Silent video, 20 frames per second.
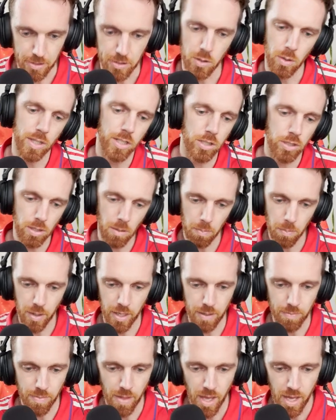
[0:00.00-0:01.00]
So let's jump
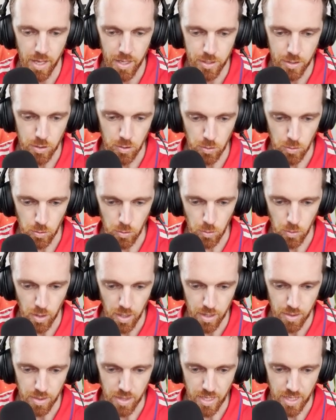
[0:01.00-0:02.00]
in to
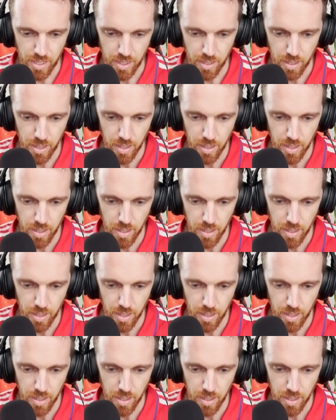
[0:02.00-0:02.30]
the